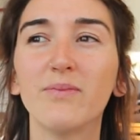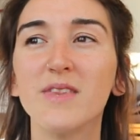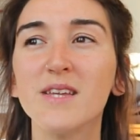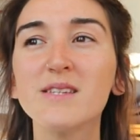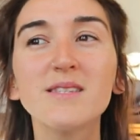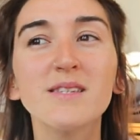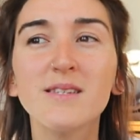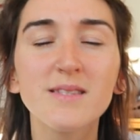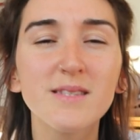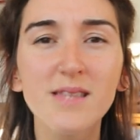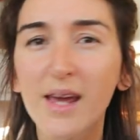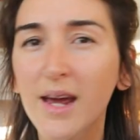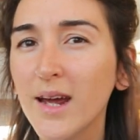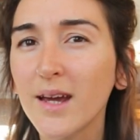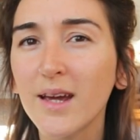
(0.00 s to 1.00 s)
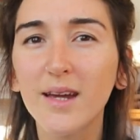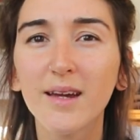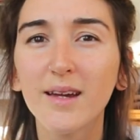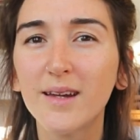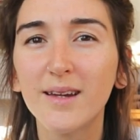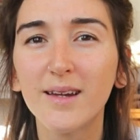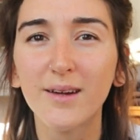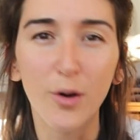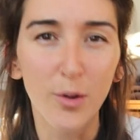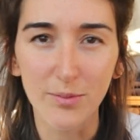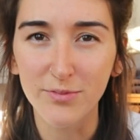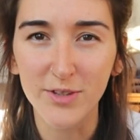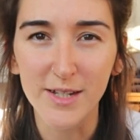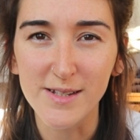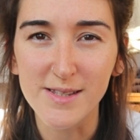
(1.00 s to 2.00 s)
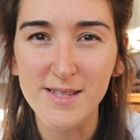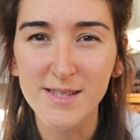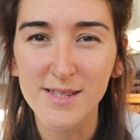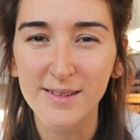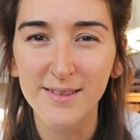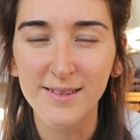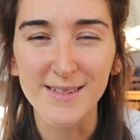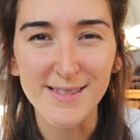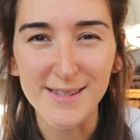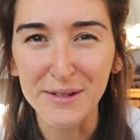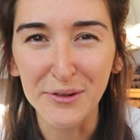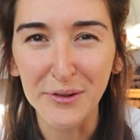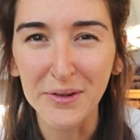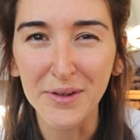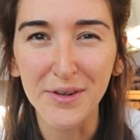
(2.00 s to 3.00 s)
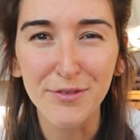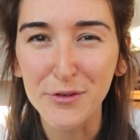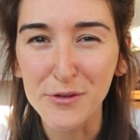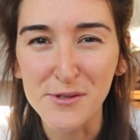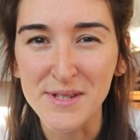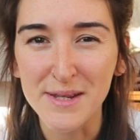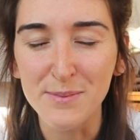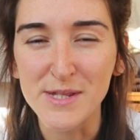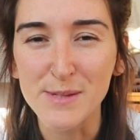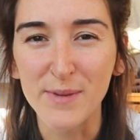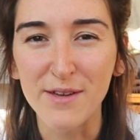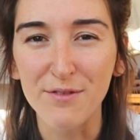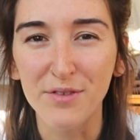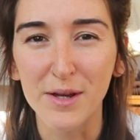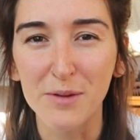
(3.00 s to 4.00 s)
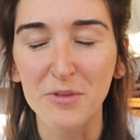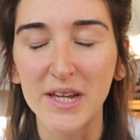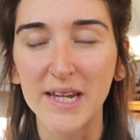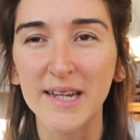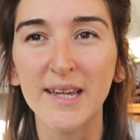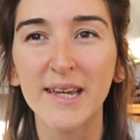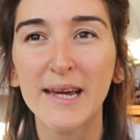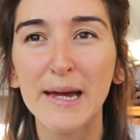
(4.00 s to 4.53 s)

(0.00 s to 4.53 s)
This is like obvious, is it not? Of course I miss my family,